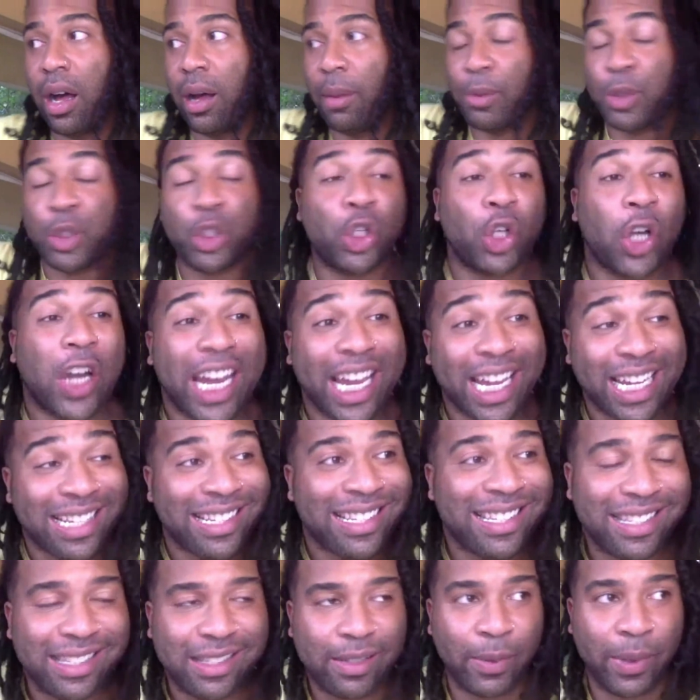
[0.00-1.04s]

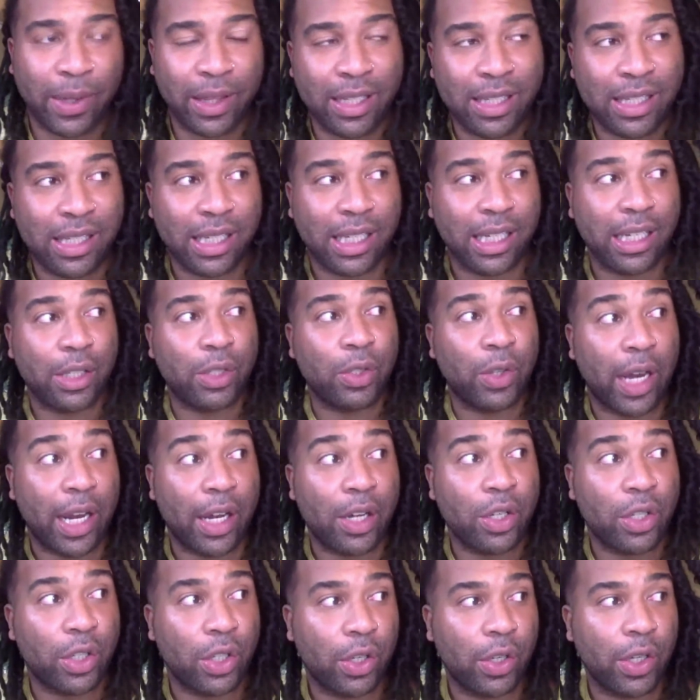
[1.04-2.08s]
trance with a C,
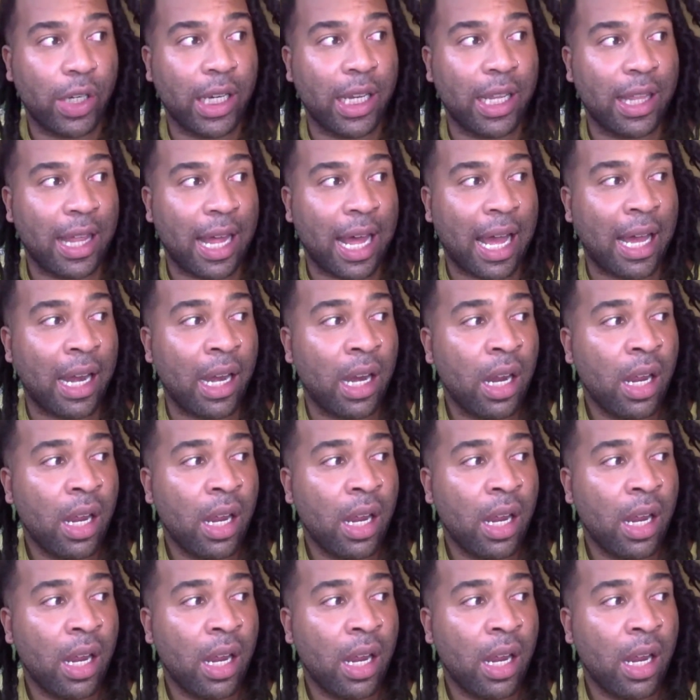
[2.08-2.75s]
trance journey, that